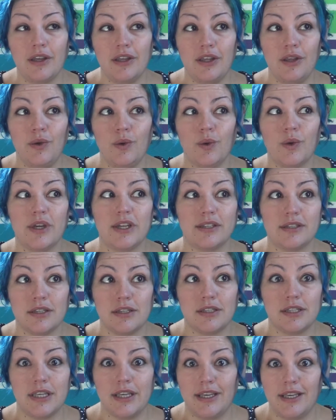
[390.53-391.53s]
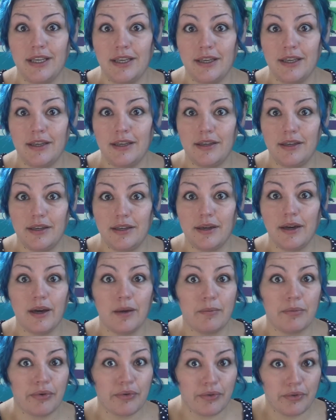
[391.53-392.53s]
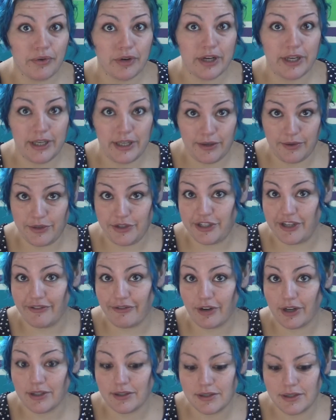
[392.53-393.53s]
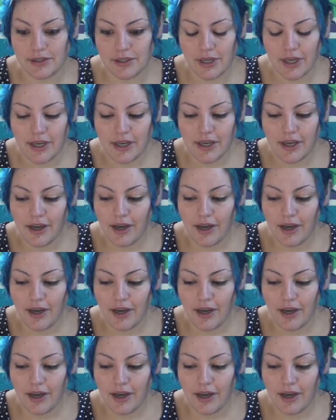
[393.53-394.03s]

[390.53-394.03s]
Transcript: you can see a pretty huge difference.